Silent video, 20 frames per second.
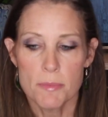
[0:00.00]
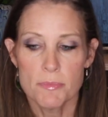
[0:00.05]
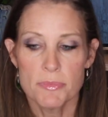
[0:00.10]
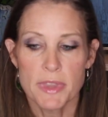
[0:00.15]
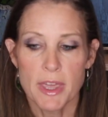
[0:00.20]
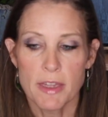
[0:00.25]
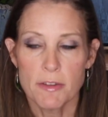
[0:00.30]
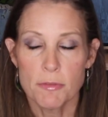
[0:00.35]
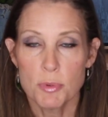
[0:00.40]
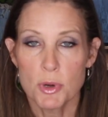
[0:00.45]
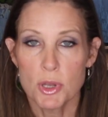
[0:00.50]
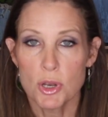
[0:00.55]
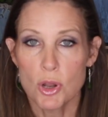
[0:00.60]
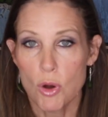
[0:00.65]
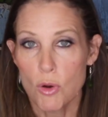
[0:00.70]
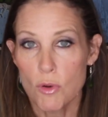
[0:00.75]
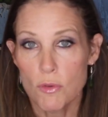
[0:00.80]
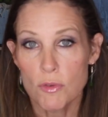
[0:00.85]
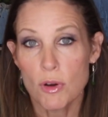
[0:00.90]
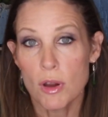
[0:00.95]
They've put
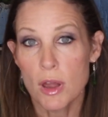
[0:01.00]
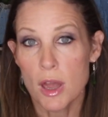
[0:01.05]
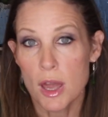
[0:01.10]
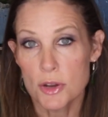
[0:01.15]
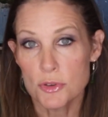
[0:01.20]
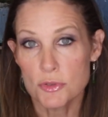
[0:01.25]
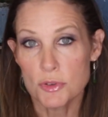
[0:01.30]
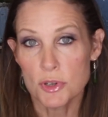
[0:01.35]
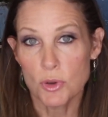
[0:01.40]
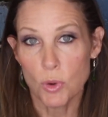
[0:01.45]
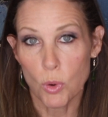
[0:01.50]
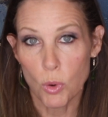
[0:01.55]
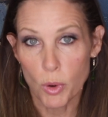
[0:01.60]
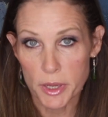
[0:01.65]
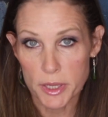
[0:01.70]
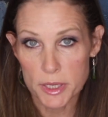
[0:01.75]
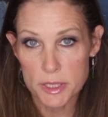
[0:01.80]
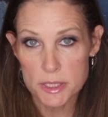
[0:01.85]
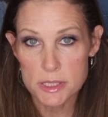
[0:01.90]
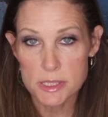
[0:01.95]
over 100
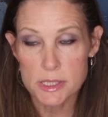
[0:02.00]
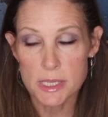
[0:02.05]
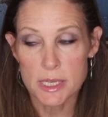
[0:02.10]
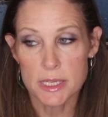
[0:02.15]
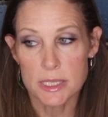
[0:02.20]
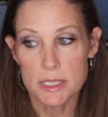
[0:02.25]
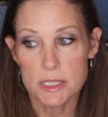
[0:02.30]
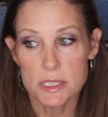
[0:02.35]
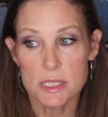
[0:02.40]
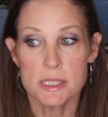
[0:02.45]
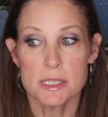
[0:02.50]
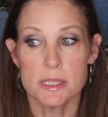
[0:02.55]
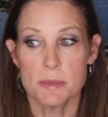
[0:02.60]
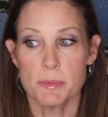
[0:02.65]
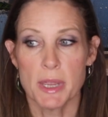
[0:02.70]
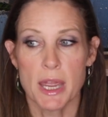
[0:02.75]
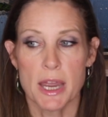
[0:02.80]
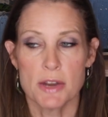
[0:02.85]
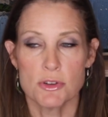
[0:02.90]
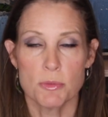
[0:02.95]
Hoyas into
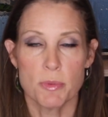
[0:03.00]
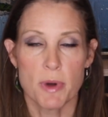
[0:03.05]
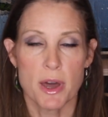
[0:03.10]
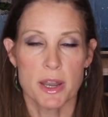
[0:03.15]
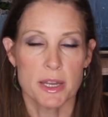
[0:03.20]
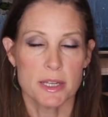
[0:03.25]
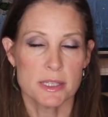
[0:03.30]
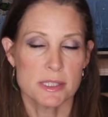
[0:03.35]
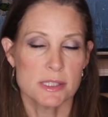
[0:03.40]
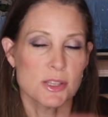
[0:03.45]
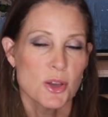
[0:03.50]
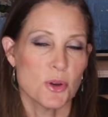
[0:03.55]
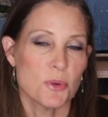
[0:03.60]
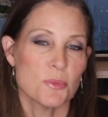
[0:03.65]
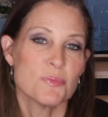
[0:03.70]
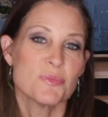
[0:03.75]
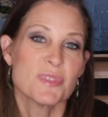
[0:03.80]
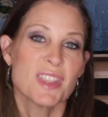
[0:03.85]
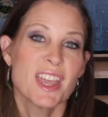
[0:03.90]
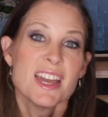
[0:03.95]
semihydroponics. So
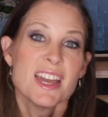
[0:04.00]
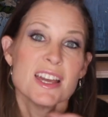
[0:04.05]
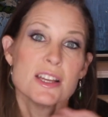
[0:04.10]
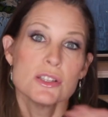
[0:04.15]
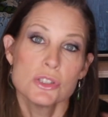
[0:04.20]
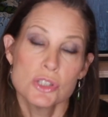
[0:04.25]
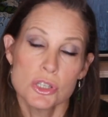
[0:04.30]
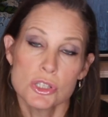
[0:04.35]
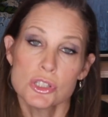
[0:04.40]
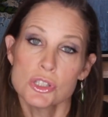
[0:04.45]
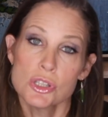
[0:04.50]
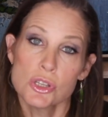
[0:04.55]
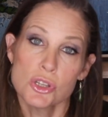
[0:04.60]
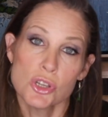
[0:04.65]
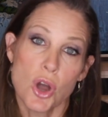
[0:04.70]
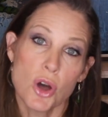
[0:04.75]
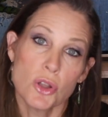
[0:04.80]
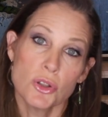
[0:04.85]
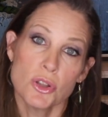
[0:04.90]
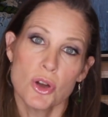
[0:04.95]
just so
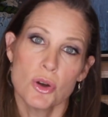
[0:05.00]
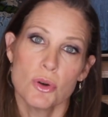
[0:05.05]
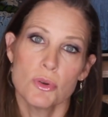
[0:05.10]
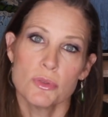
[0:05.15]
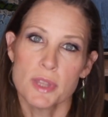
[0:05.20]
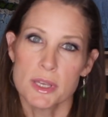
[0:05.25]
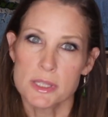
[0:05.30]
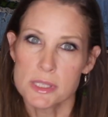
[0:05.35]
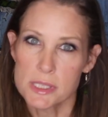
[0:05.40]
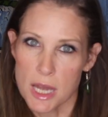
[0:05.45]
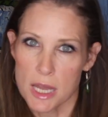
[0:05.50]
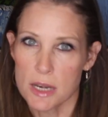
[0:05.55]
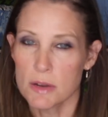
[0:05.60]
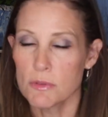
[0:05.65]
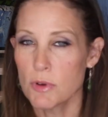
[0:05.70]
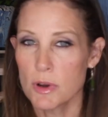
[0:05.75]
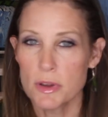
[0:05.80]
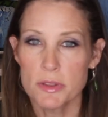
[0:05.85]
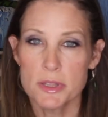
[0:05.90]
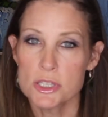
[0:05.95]
y'all know, that's kind of
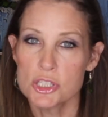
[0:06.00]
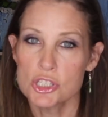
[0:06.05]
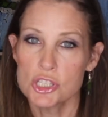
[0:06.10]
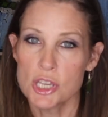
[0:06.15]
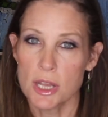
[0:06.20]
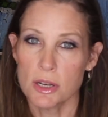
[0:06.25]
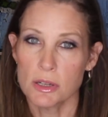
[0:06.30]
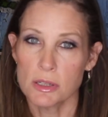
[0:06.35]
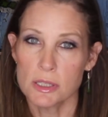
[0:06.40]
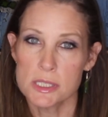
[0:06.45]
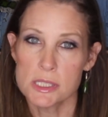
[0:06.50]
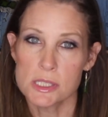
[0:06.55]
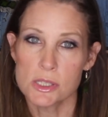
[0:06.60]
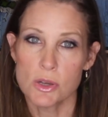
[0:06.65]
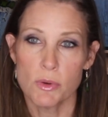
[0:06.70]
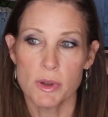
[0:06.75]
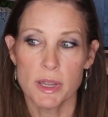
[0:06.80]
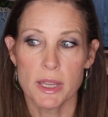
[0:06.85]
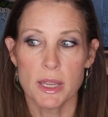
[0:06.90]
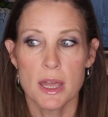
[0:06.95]
where this channel is
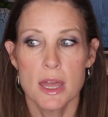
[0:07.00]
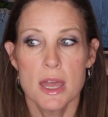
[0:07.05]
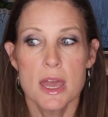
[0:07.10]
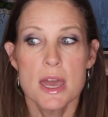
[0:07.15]
going.